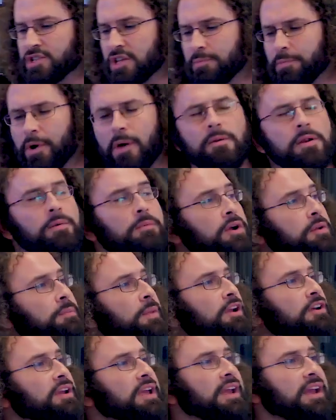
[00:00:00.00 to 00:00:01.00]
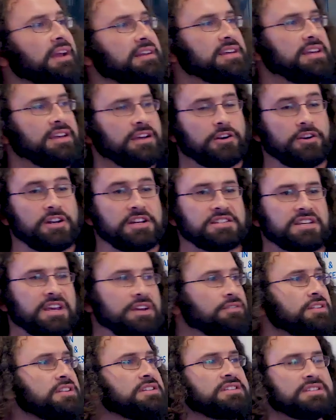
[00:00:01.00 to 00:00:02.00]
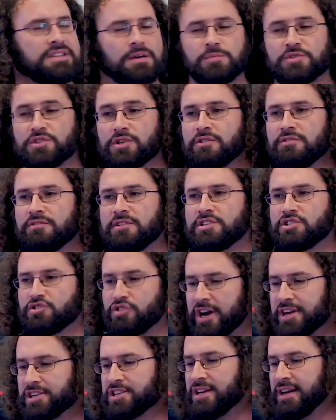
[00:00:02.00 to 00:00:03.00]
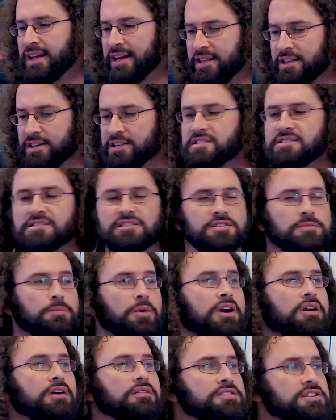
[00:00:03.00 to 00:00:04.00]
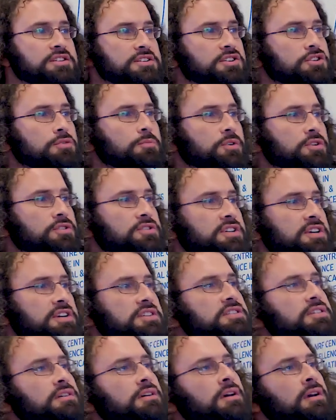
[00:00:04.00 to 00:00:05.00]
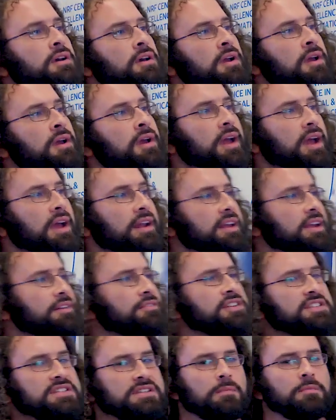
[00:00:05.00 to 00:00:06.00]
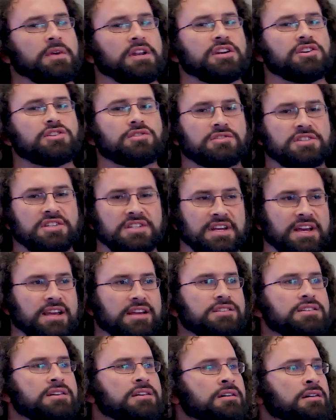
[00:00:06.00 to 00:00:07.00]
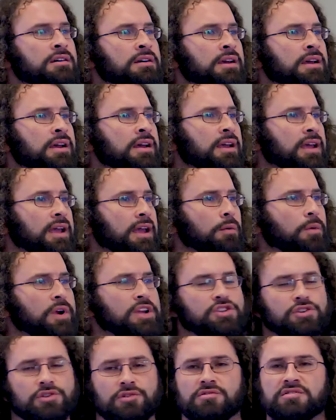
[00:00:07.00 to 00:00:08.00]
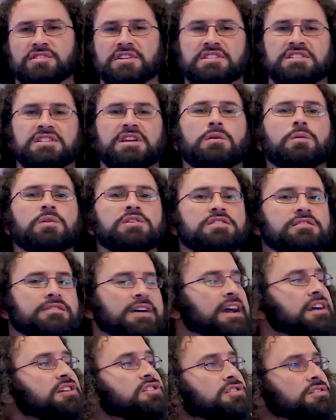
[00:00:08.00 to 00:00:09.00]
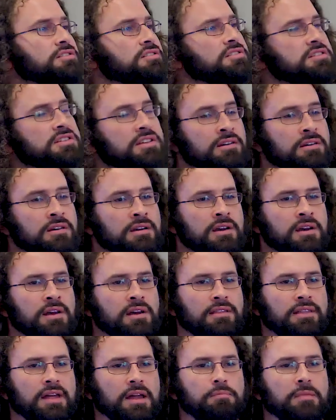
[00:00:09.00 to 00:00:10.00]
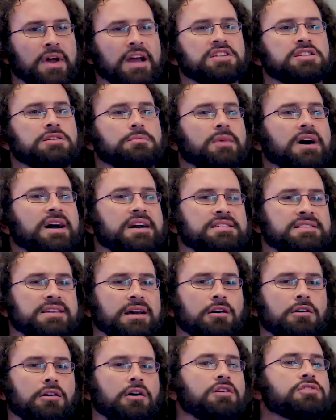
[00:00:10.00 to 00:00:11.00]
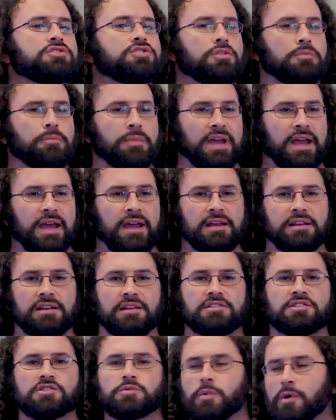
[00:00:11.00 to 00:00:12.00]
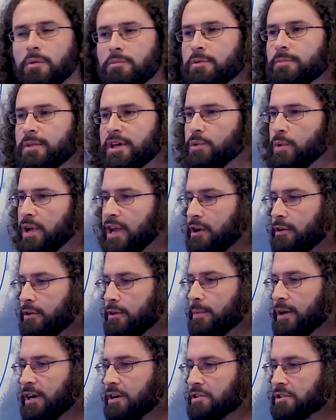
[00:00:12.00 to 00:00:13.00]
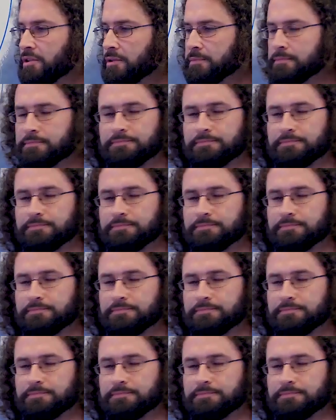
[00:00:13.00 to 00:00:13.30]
So the problem we'd be looking at here is, given some sort of a structure like this markup decision process, and given some initial state, can we choose a sequence of actions that maximize our long-term gain in this problem that we care about?